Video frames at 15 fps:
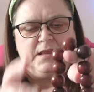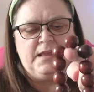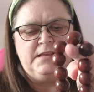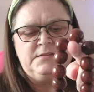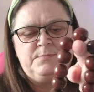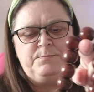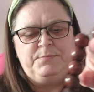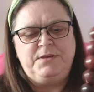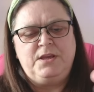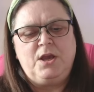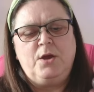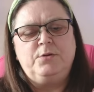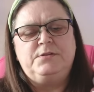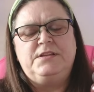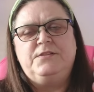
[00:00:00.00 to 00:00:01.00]
is
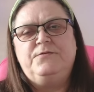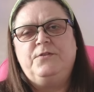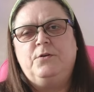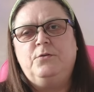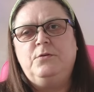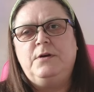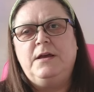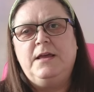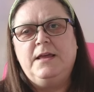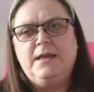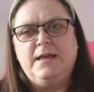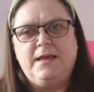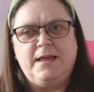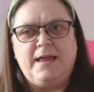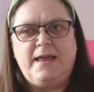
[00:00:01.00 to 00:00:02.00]
beautiful
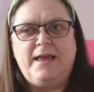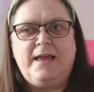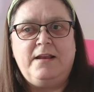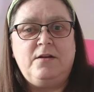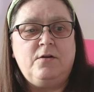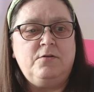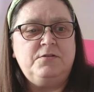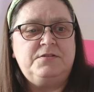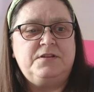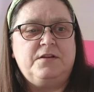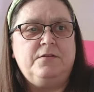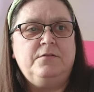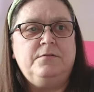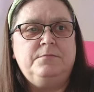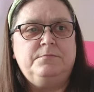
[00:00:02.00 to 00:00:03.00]
and
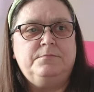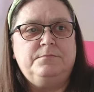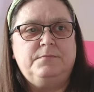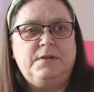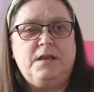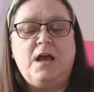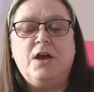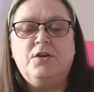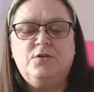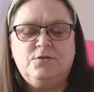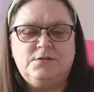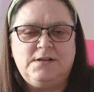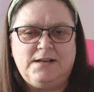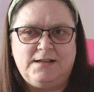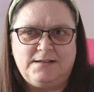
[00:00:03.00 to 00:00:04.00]
also a
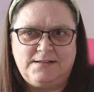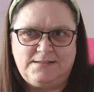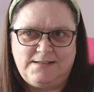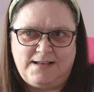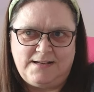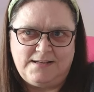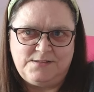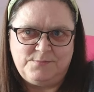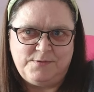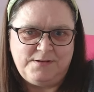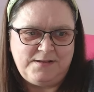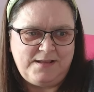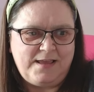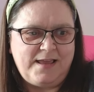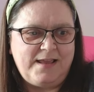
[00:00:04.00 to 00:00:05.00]
good luck
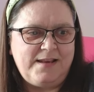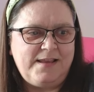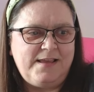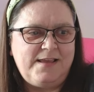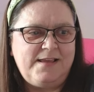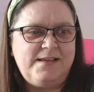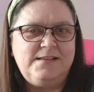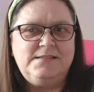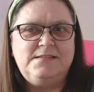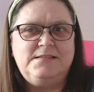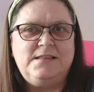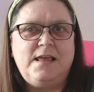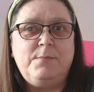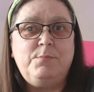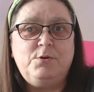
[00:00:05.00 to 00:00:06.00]
talisman, and it
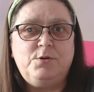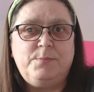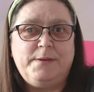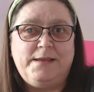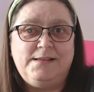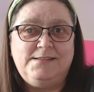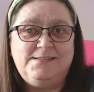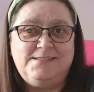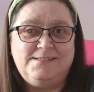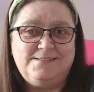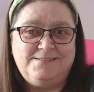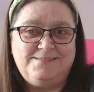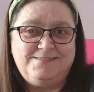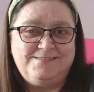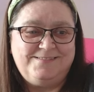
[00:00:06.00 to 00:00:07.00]
is their Buddha beads.
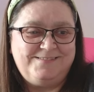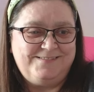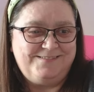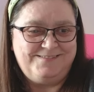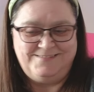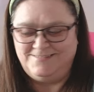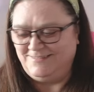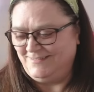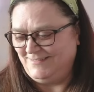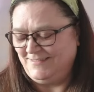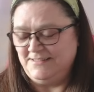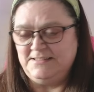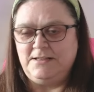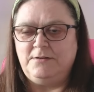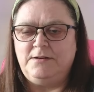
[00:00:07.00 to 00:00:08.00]

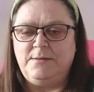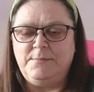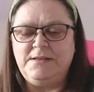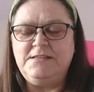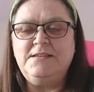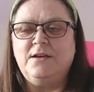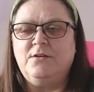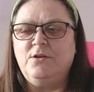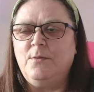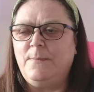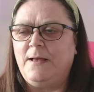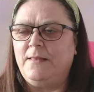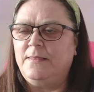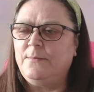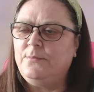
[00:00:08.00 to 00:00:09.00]
So let me tell you
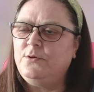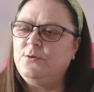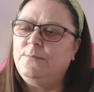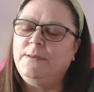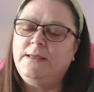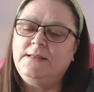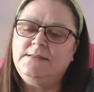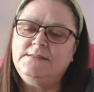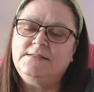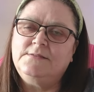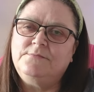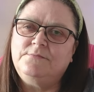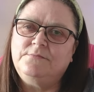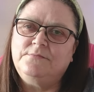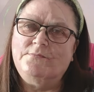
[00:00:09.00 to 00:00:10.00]
about the Buddha
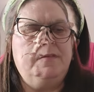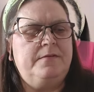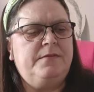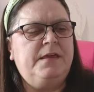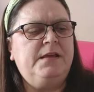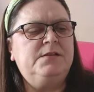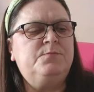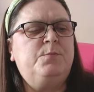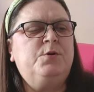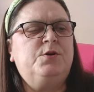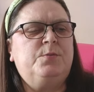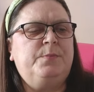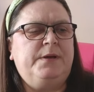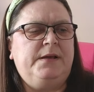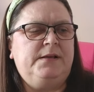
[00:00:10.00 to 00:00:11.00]
beads. These
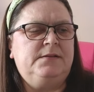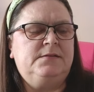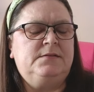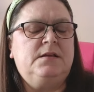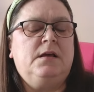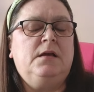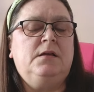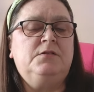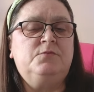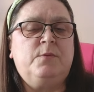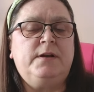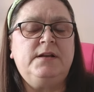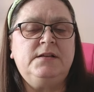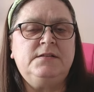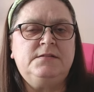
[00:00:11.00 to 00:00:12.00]
Buddha beads, as
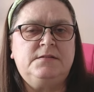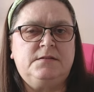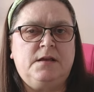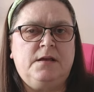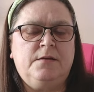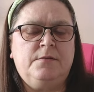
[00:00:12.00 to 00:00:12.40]
well as